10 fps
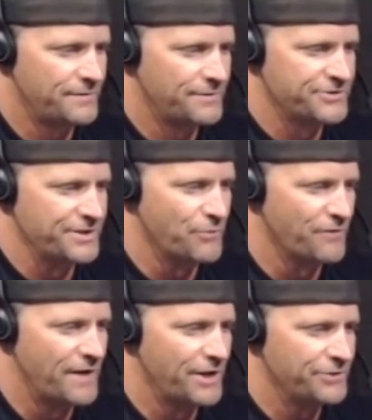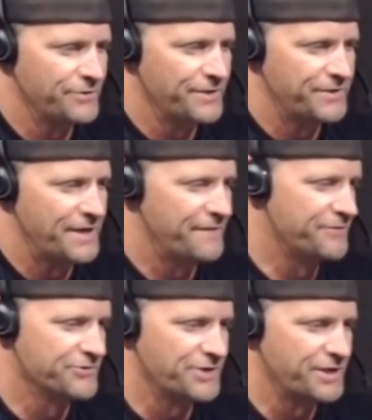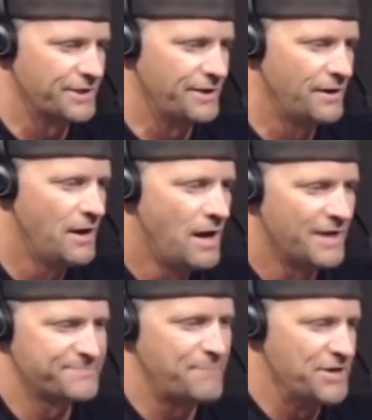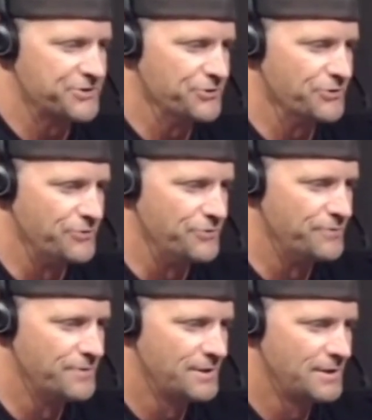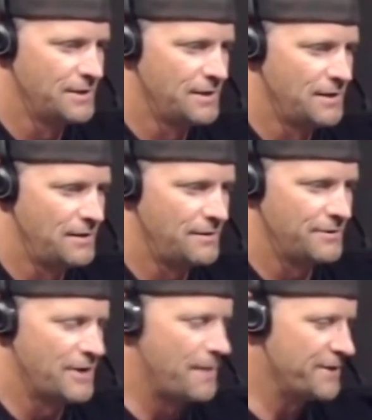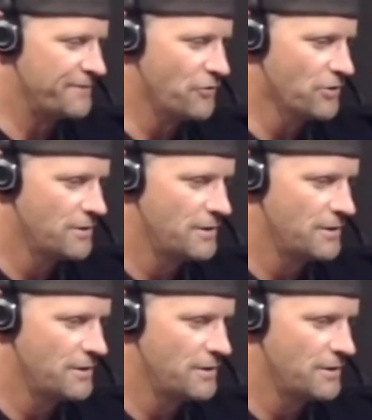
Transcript: You're seeing more value in it than if it was like a, a sponsor who you're not paying for.